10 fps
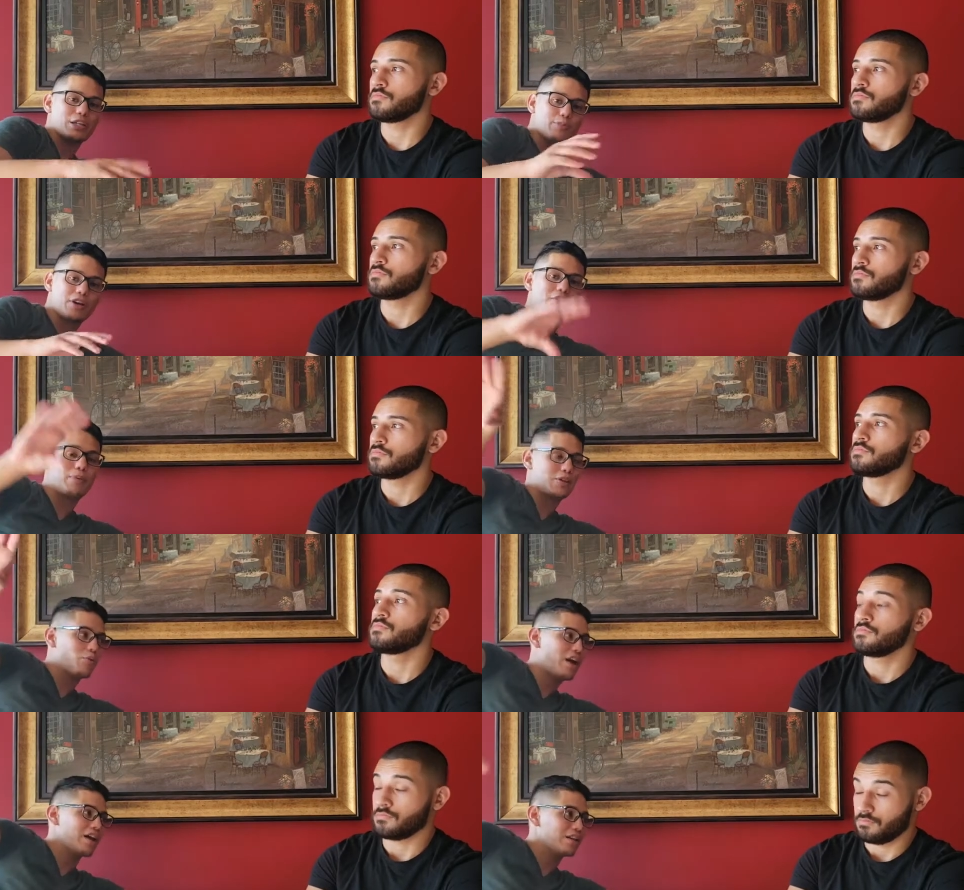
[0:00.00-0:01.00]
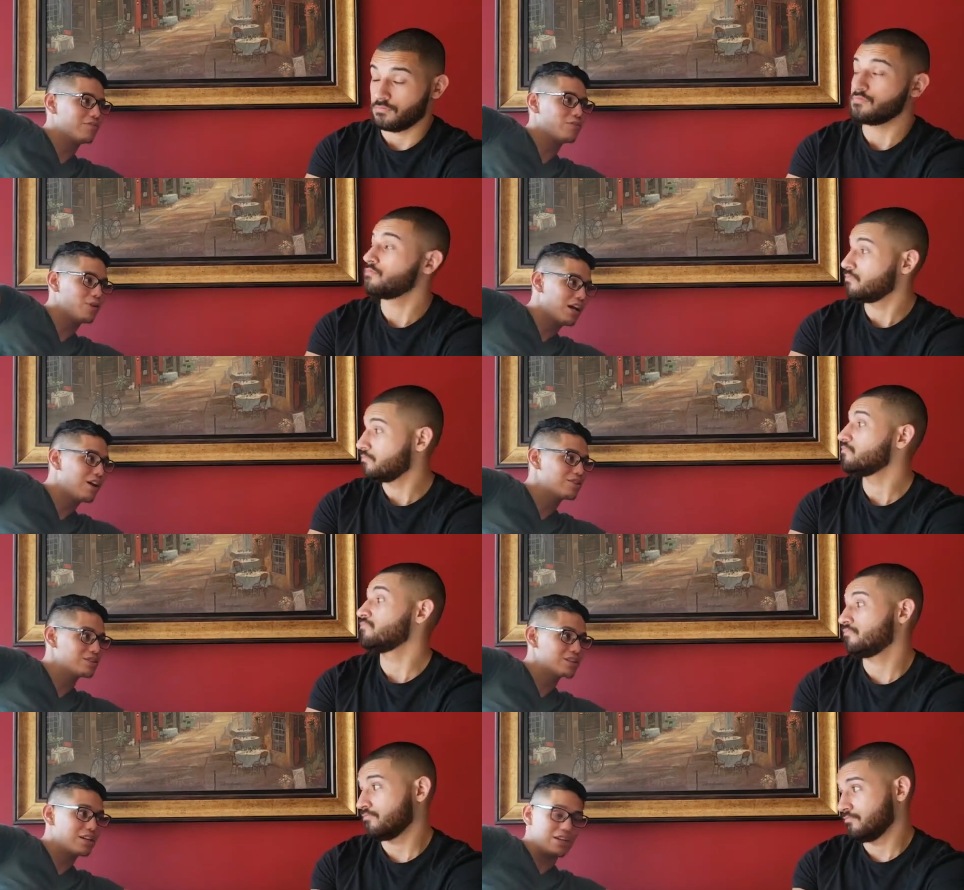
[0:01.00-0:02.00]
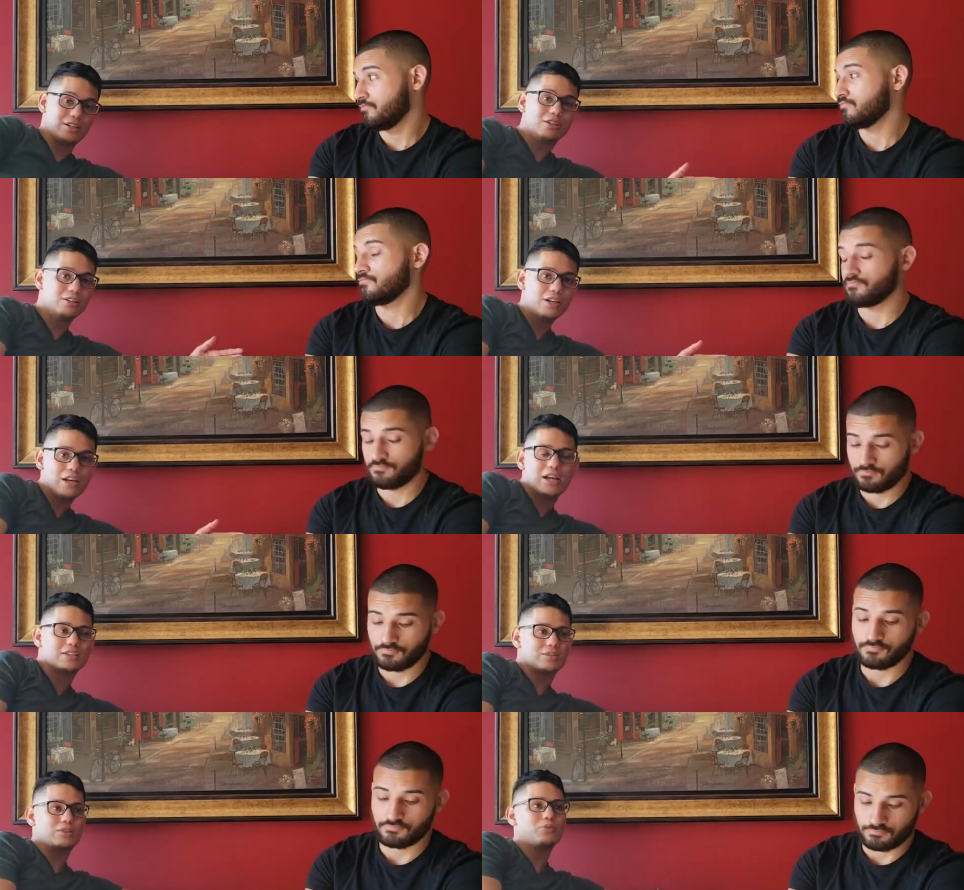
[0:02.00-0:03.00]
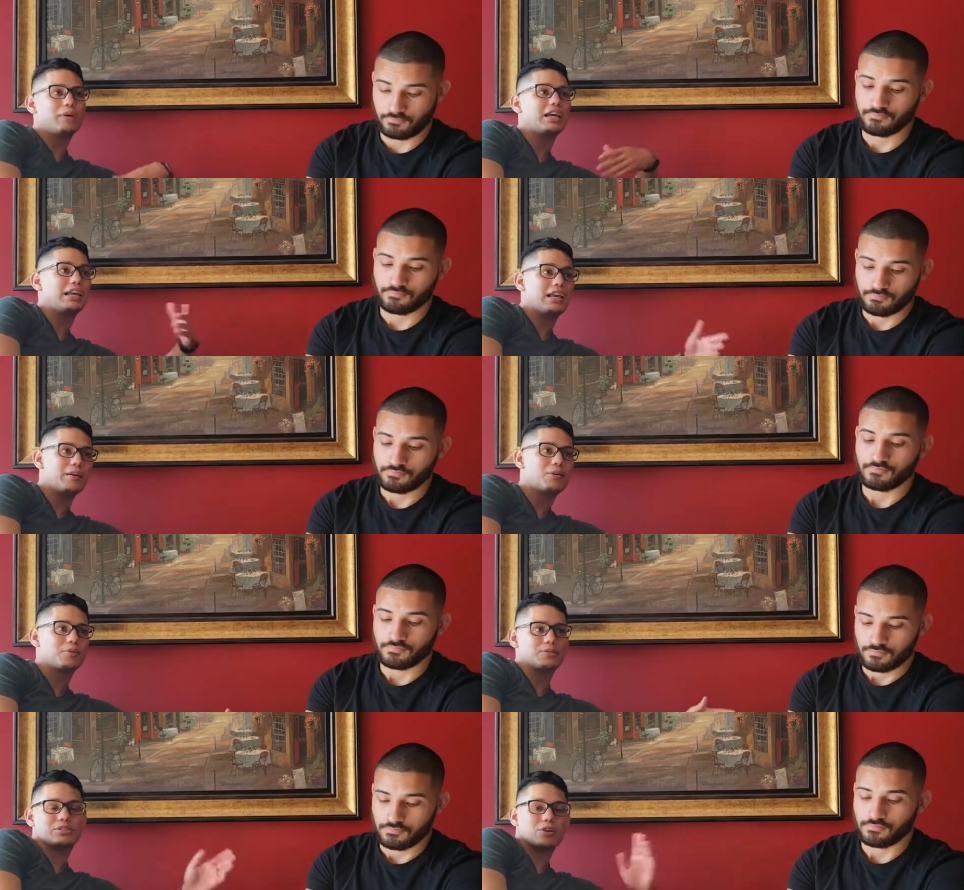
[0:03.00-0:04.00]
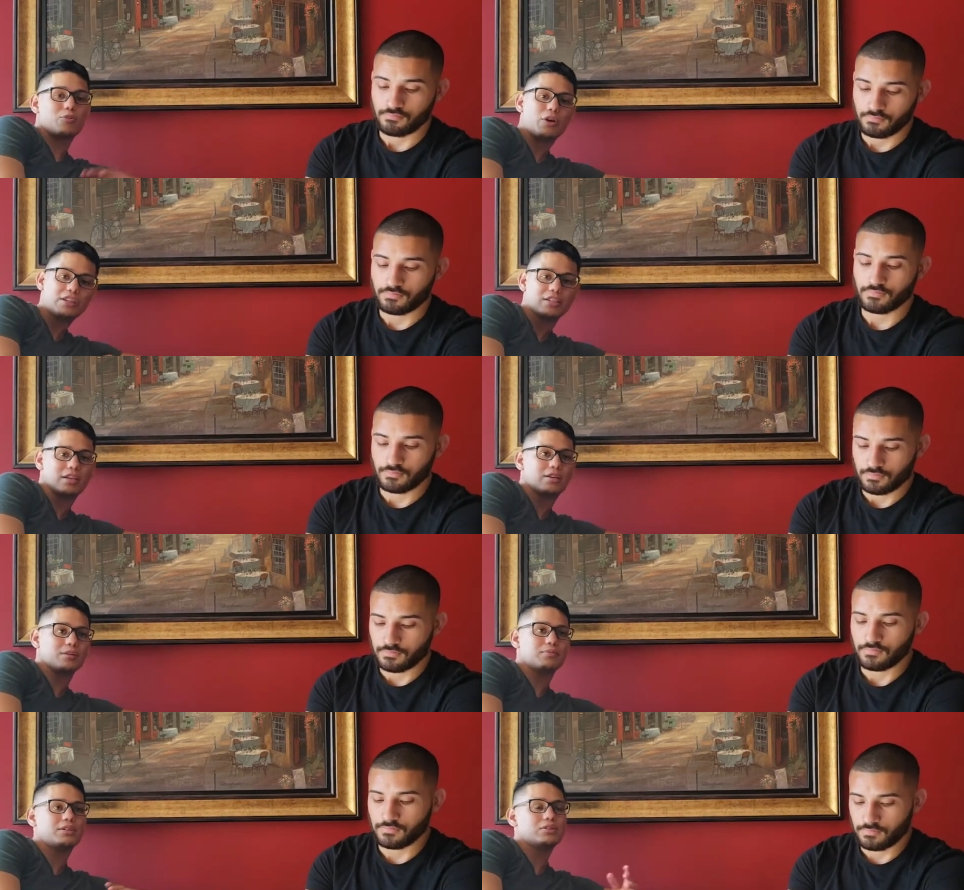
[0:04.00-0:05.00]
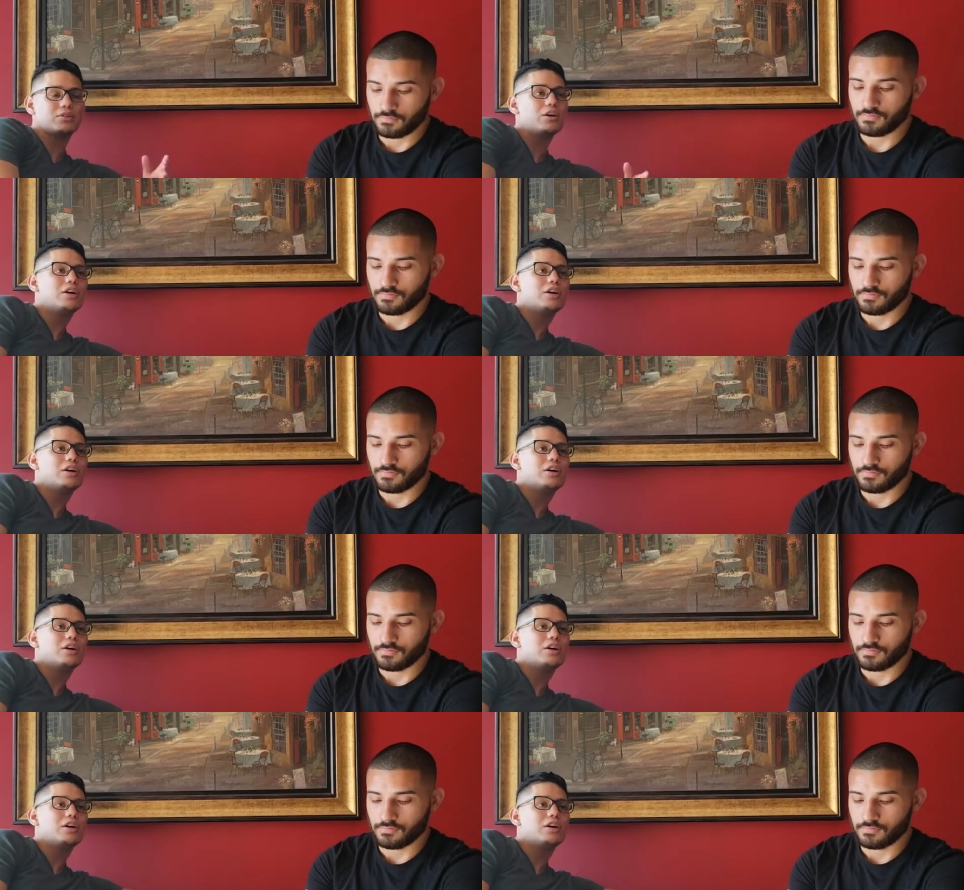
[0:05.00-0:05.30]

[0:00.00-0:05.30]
Speaker 1: is paid off by the rent from other houses, you know? And so you're making income instead of wasting income. And so